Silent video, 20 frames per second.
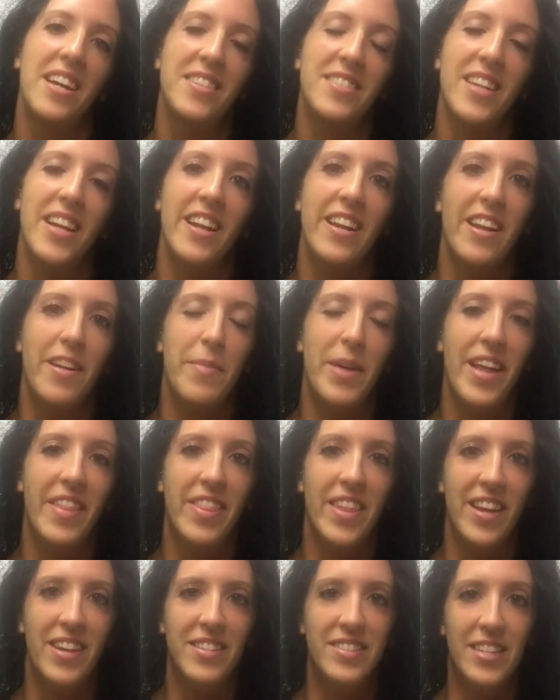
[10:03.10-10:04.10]
excited
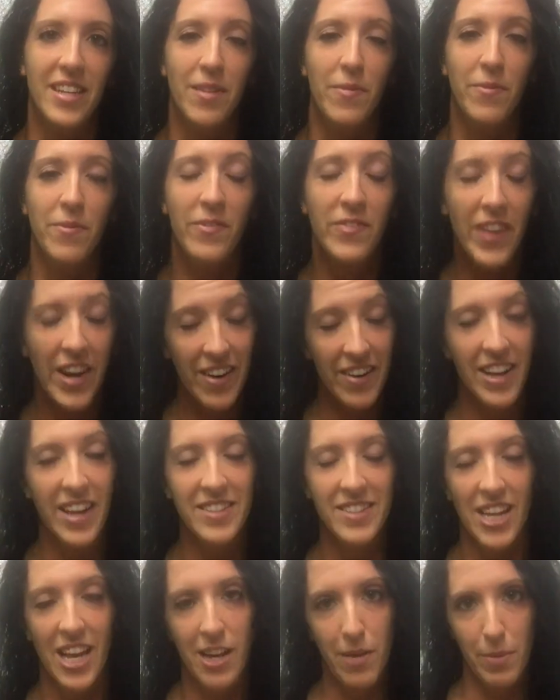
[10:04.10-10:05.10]
about this, and I'm very
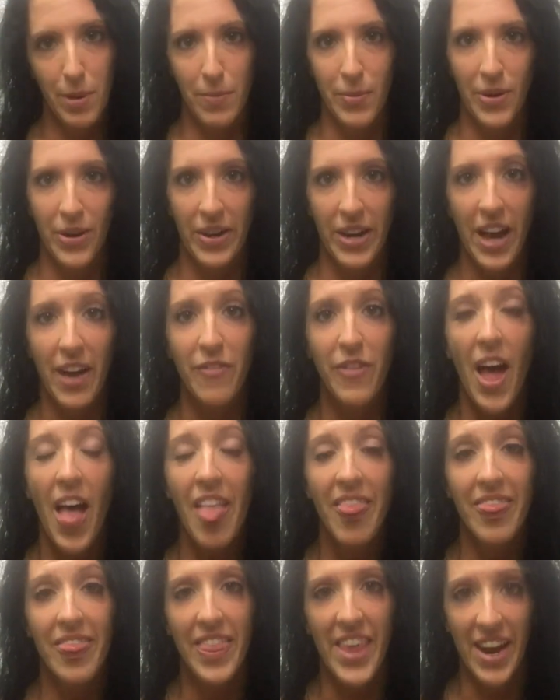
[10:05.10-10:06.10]
excited to be part of
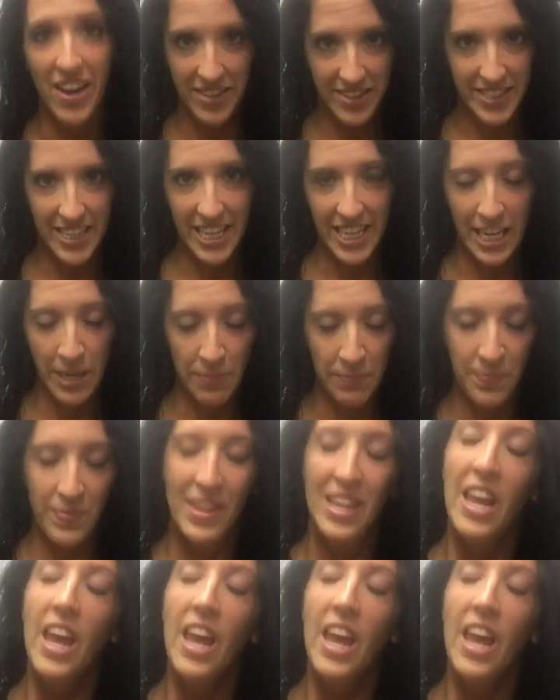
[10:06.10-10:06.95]
their team.